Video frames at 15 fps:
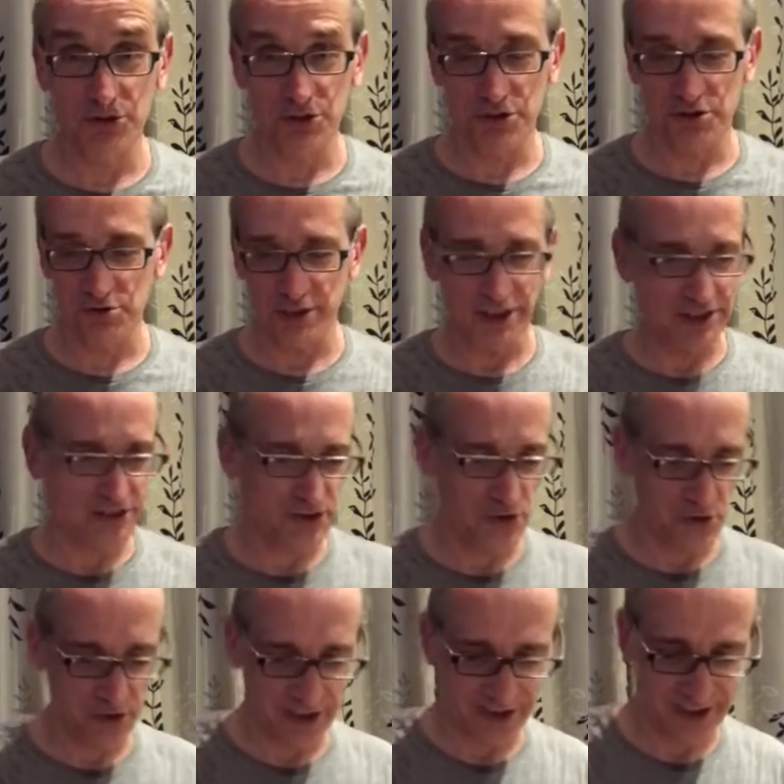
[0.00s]
3. The
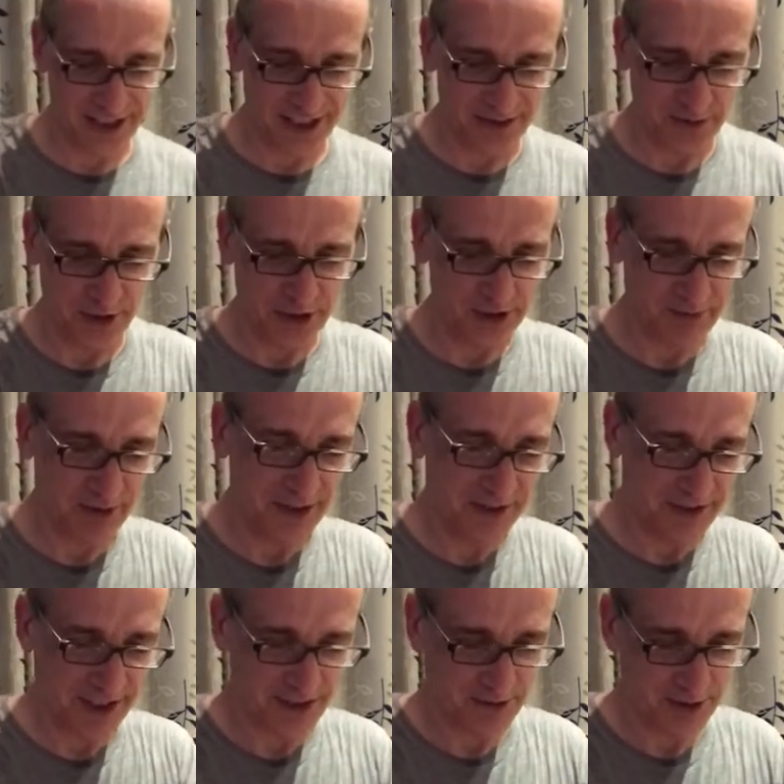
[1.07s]
scoring is kind of weird, but
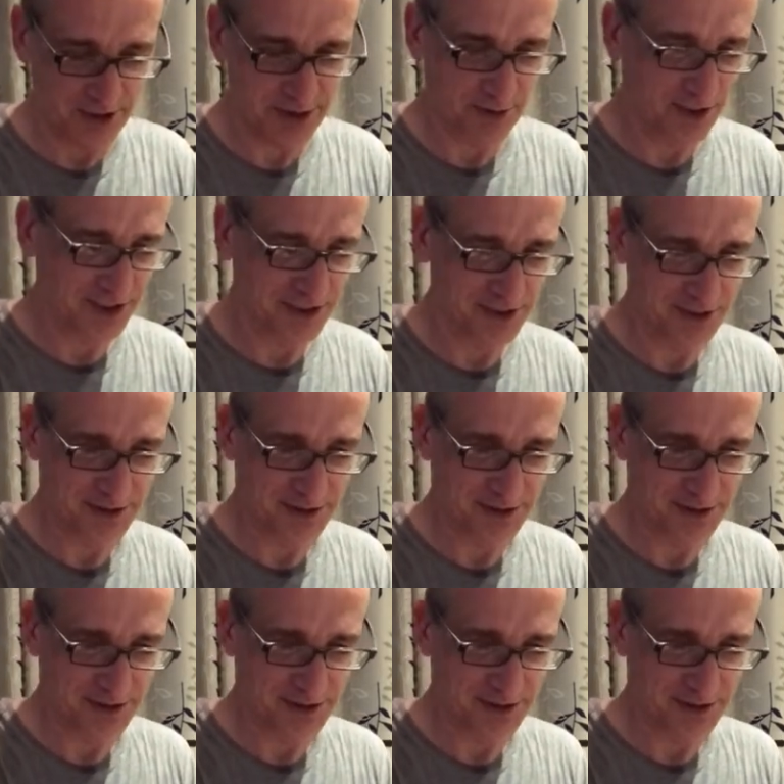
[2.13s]
that's what you want to